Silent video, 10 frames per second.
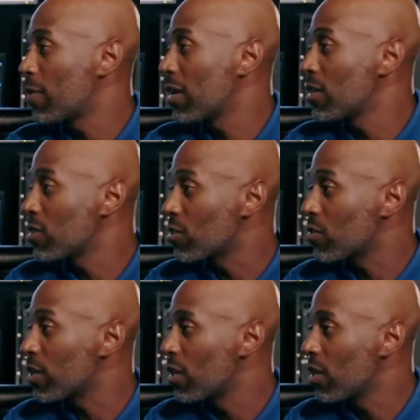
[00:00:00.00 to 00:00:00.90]
my
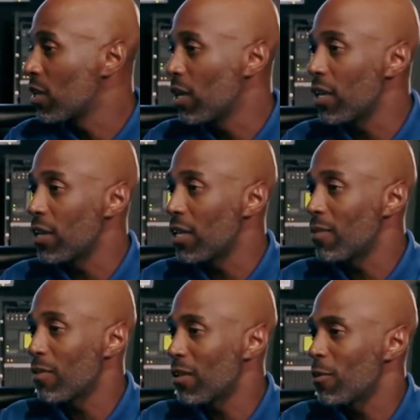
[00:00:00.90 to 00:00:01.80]
industry
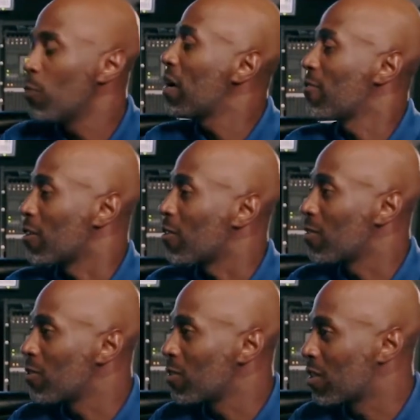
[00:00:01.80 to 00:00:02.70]
and whomever
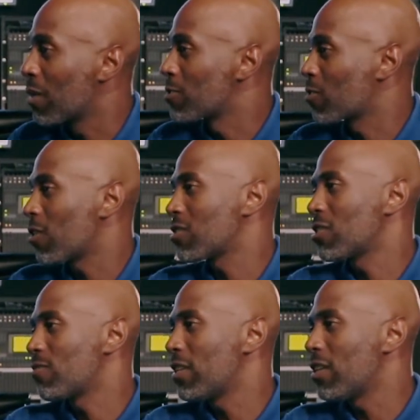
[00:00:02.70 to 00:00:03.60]
comes across
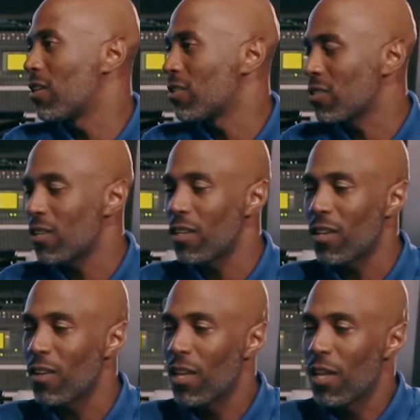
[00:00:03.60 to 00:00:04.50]
these videos. So,
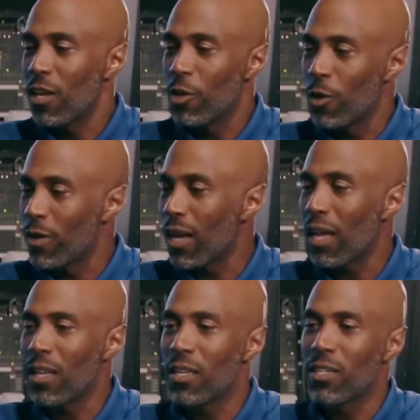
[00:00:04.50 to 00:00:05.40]
your
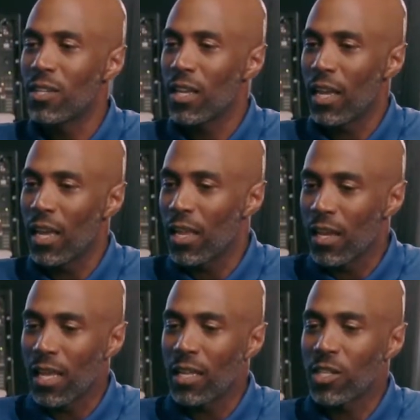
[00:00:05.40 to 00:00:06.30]
knowledge
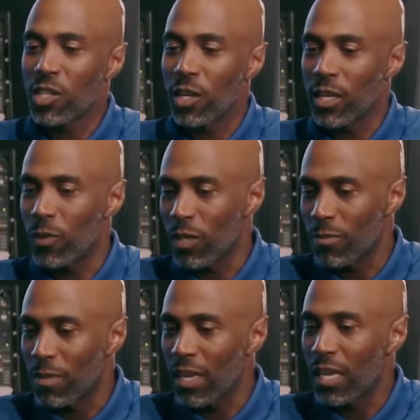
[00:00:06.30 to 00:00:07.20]
and sharing it with
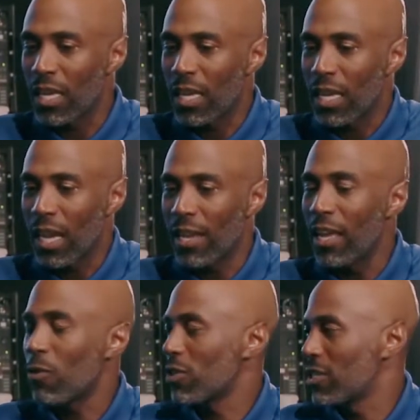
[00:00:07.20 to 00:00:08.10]
me, and
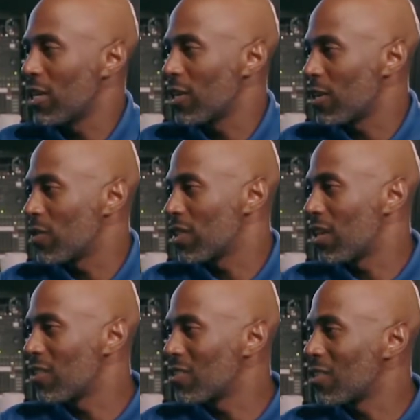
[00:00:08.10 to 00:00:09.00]
now we're sharing it with
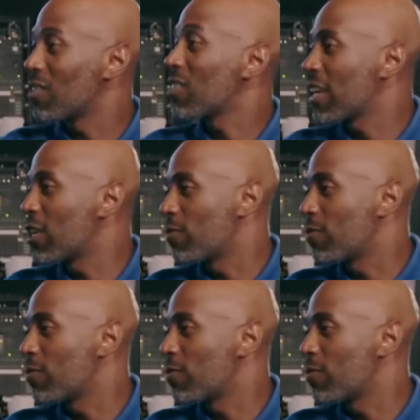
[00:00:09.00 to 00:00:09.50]
others. So thank